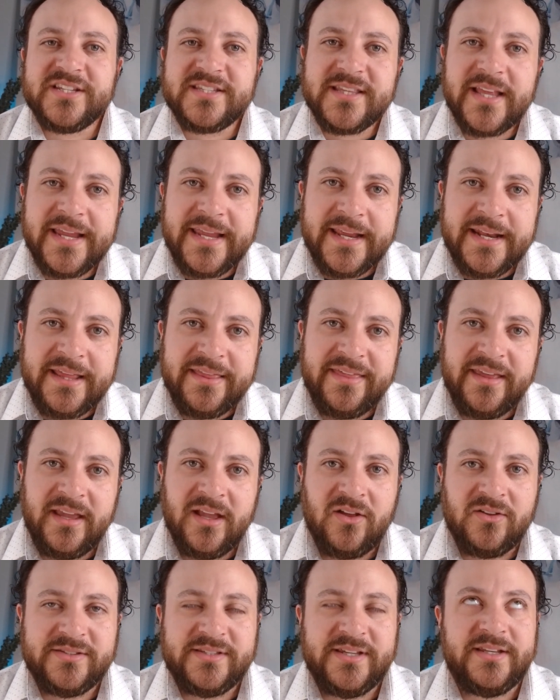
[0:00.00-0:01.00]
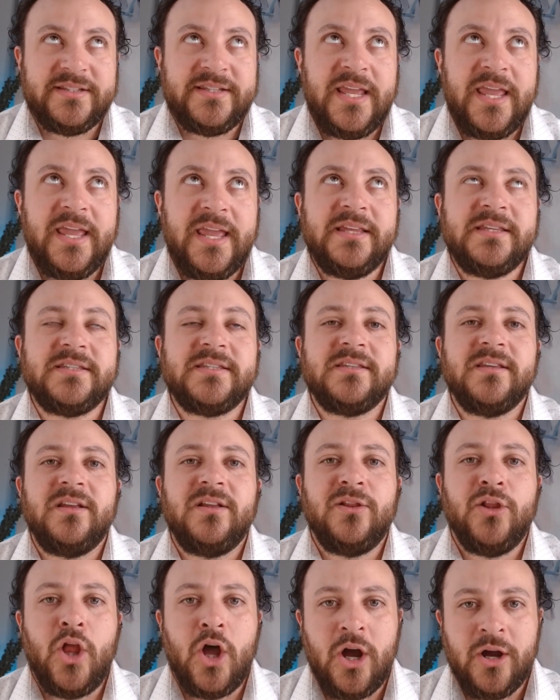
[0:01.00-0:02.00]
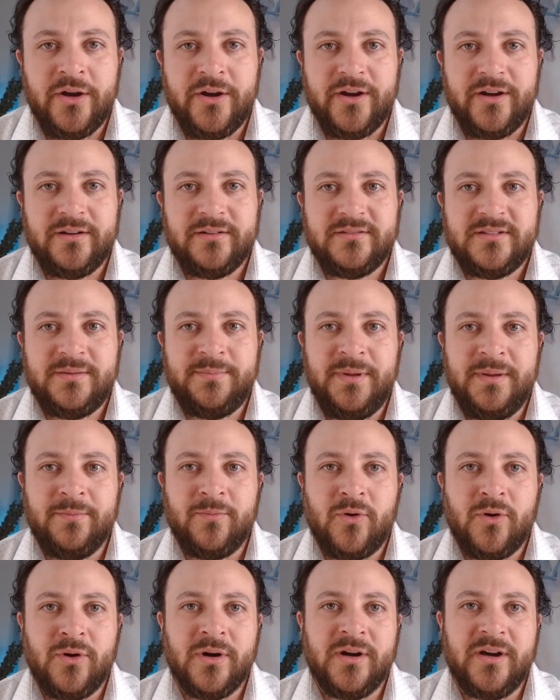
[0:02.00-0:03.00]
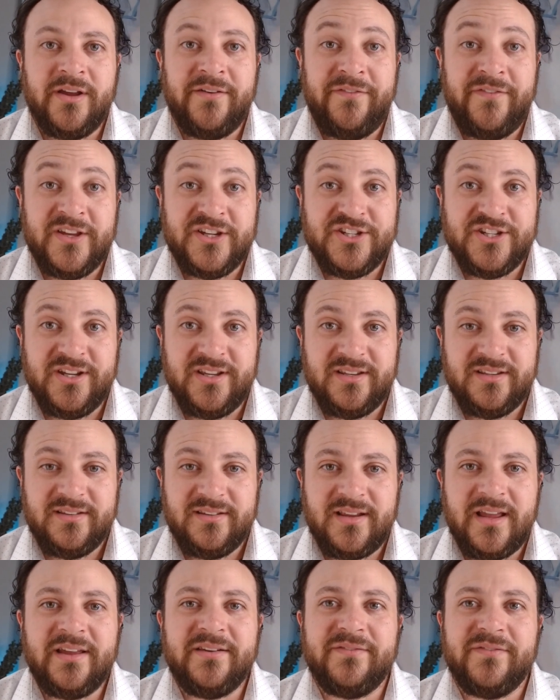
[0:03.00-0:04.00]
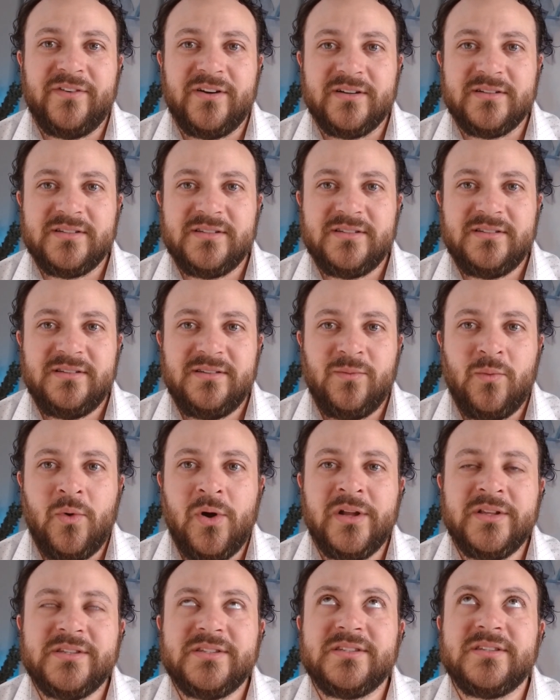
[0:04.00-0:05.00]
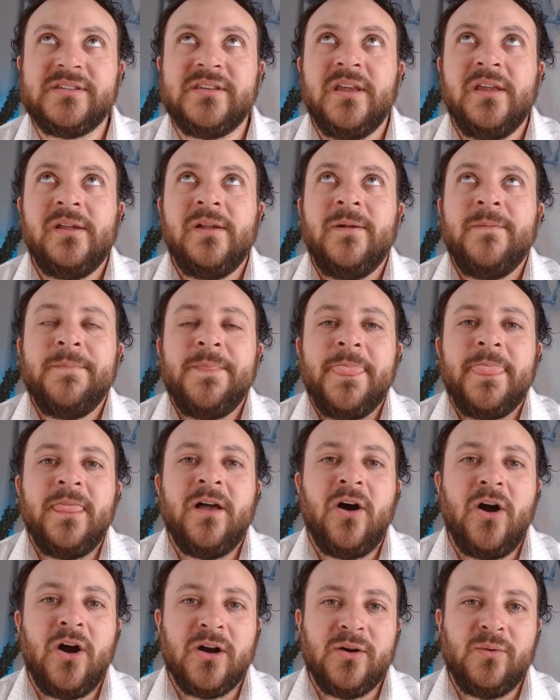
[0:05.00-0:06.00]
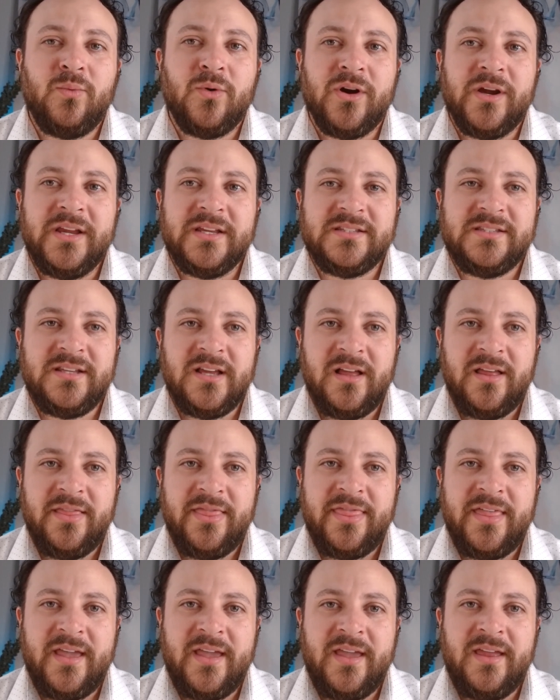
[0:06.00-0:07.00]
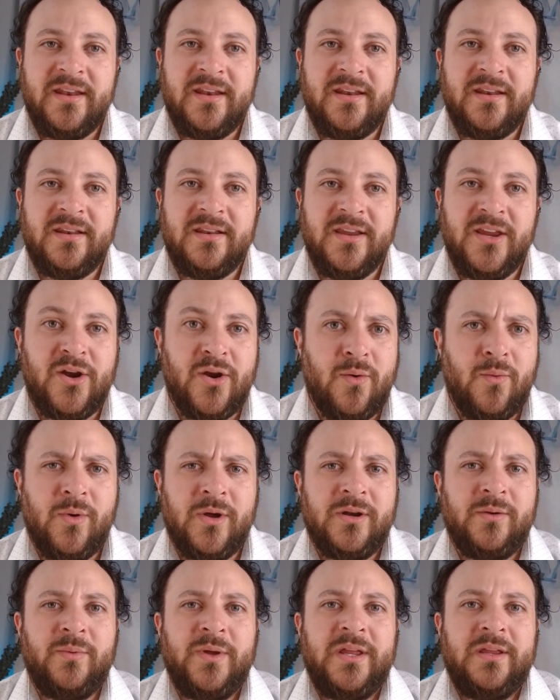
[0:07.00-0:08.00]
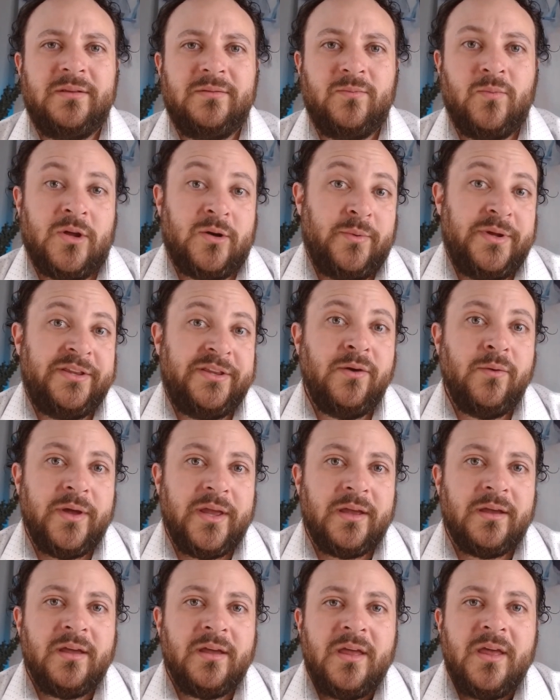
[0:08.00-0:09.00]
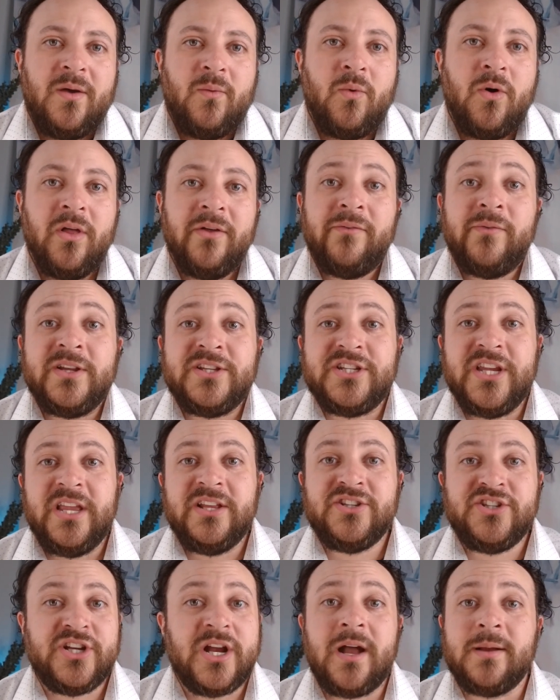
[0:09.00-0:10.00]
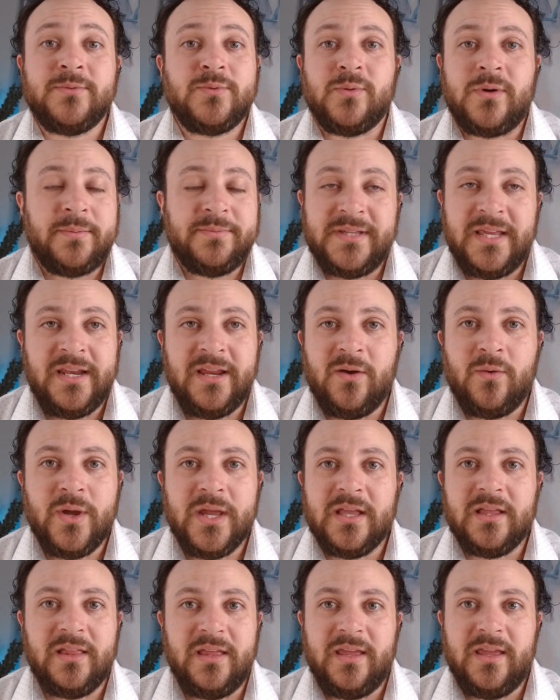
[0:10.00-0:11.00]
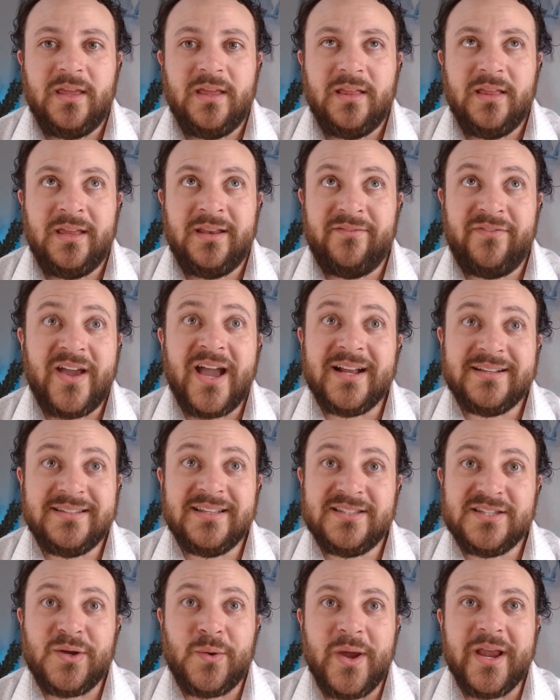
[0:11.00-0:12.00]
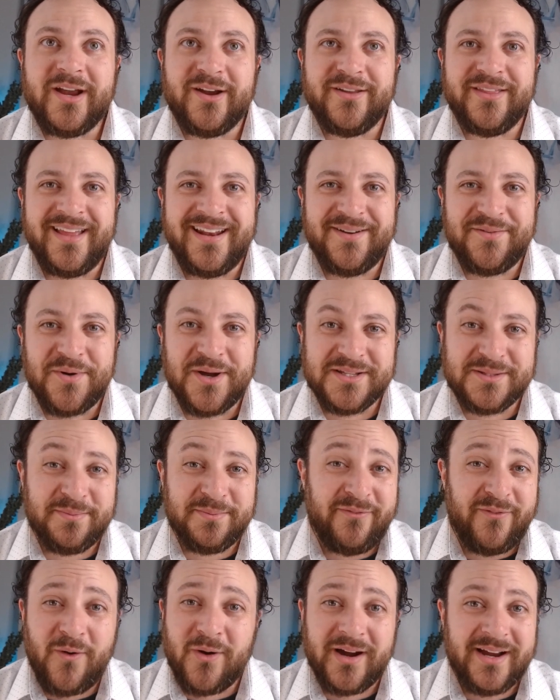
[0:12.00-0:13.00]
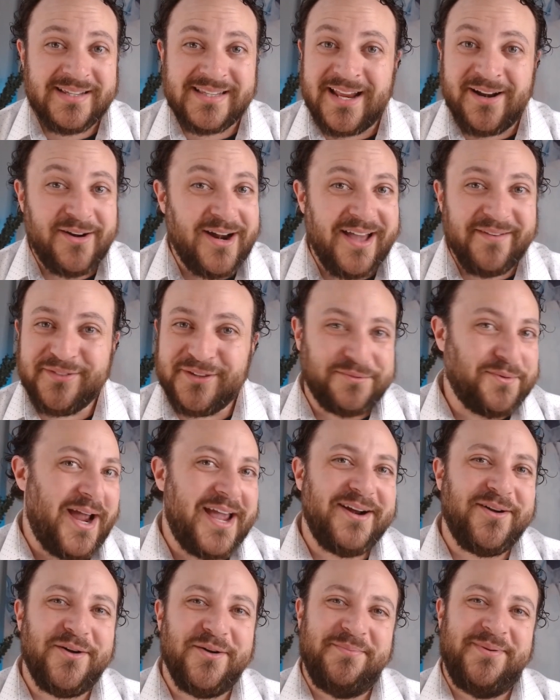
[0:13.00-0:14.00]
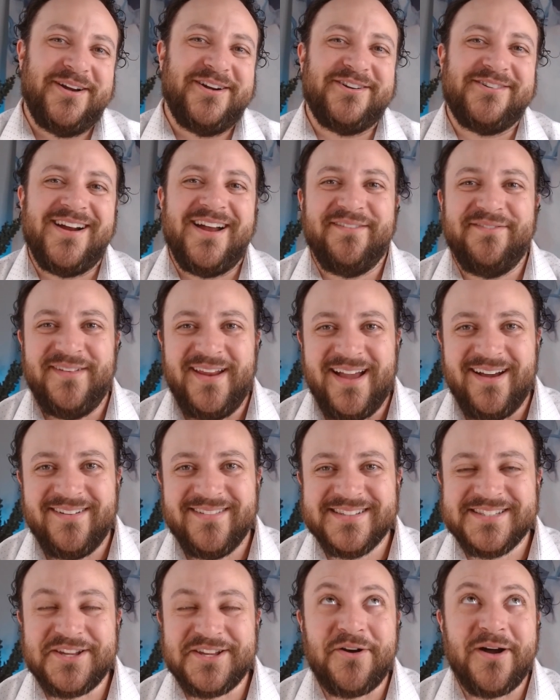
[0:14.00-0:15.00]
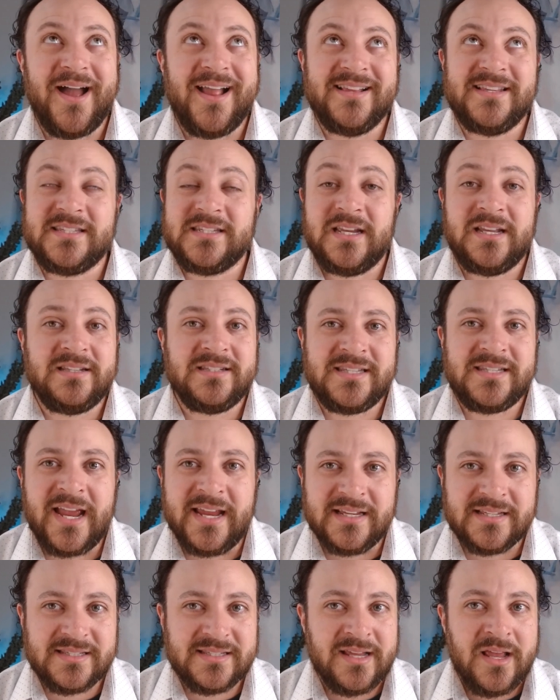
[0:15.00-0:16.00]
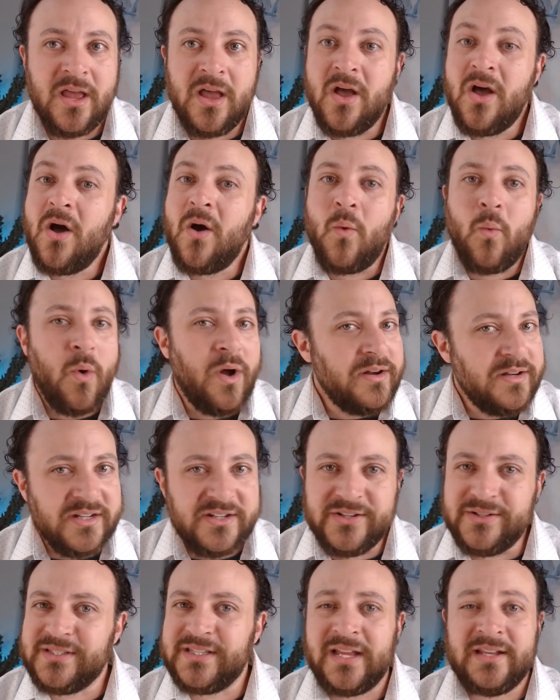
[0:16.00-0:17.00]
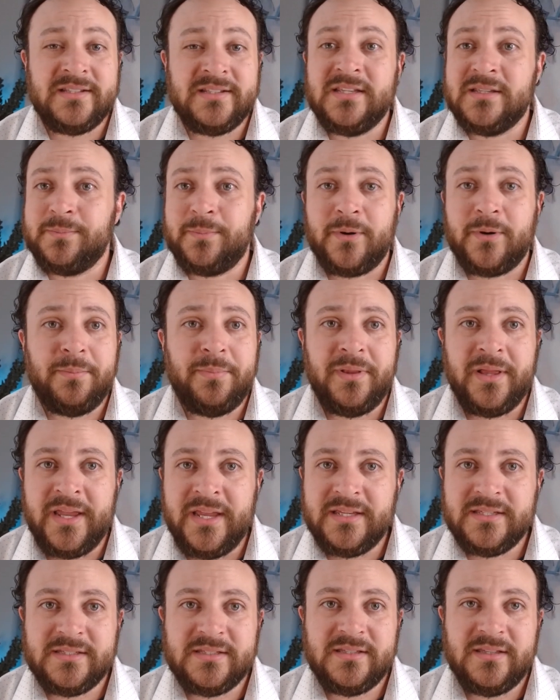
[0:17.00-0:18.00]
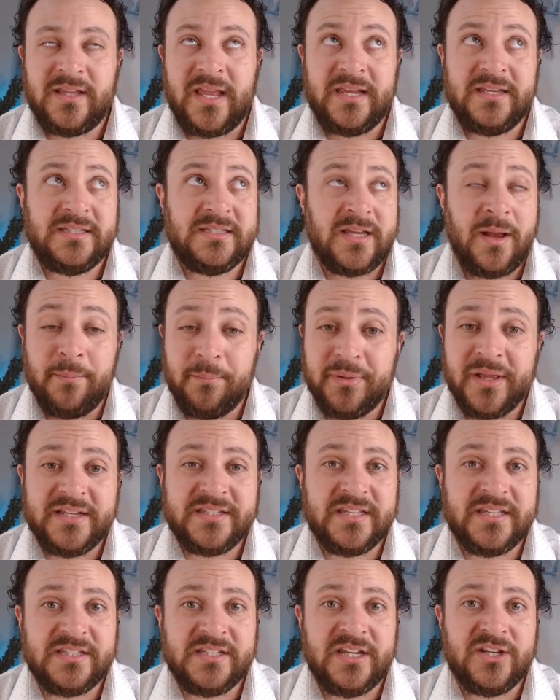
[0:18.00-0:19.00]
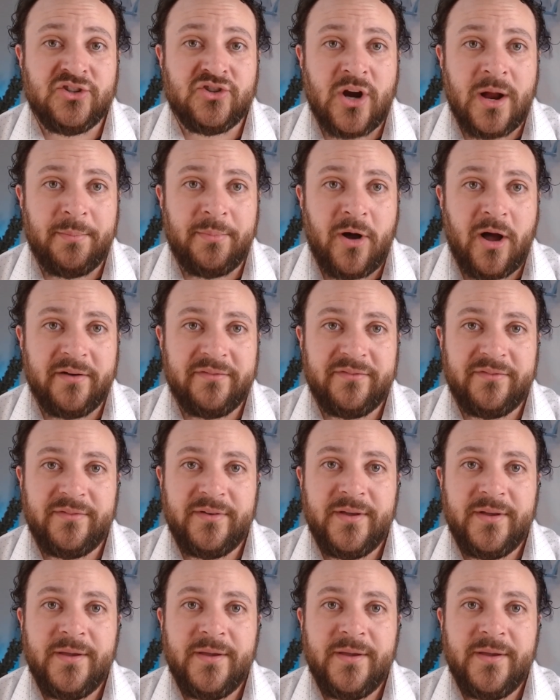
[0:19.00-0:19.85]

like anything else, it takes longer to be more efficient at first. Once the hard work is done, then, you know, what are we doing? Well, if we change jobs, we're updating quickly. In fact, it's quicker than it was before because I don't have to write a whole paragraph now. So it's concise. one to two sentences per place. Like, some places can drop off.